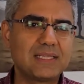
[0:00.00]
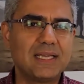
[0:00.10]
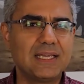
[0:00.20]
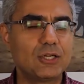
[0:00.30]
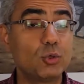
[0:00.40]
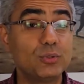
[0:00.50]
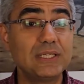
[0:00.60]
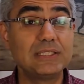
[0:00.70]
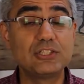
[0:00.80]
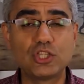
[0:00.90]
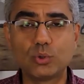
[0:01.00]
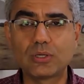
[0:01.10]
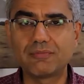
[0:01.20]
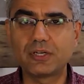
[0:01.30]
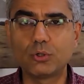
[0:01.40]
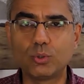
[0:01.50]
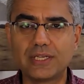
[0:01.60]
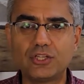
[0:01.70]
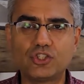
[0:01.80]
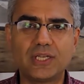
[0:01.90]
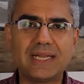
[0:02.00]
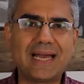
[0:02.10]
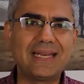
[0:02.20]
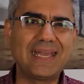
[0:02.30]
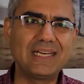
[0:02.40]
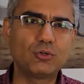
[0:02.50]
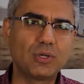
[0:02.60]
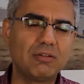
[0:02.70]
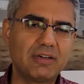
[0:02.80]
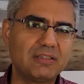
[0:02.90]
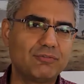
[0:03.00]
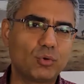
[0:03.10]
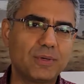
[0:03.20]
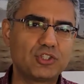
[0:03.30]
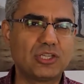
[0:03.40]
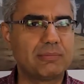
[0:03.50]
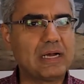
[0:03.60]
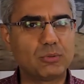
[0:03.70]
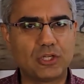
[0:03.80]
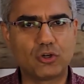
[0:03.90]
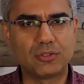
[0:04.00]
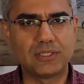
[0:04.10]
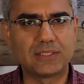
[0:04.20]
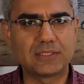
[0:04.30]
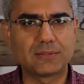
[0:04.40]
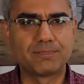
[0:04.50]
including the geographical location and any relevant information about the context,